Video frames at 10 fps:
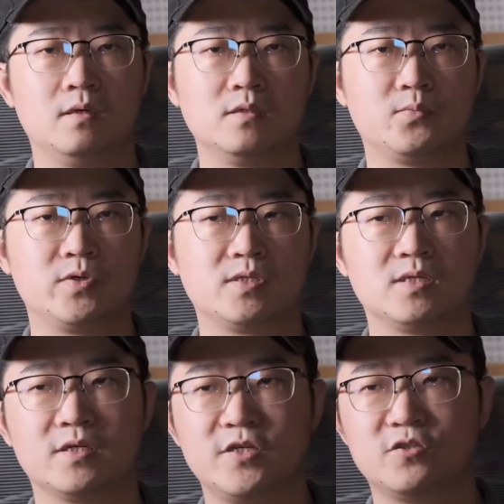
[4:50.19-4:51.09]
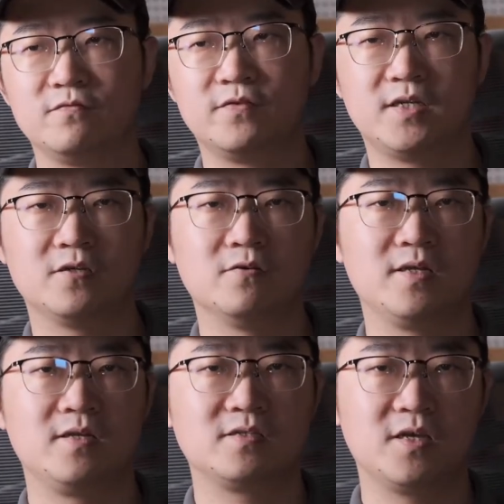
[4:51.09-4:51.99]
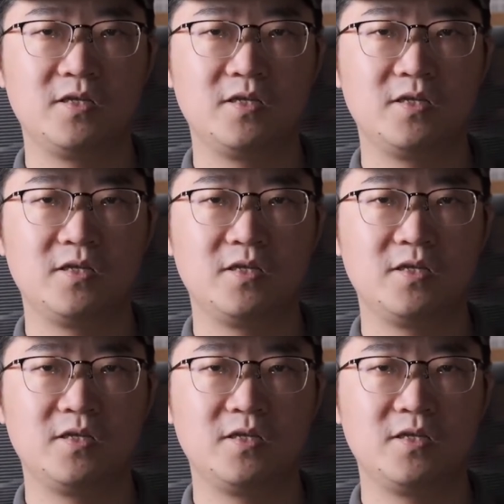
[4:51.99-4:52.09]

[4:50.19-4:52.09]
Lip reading: In the presentation video, it is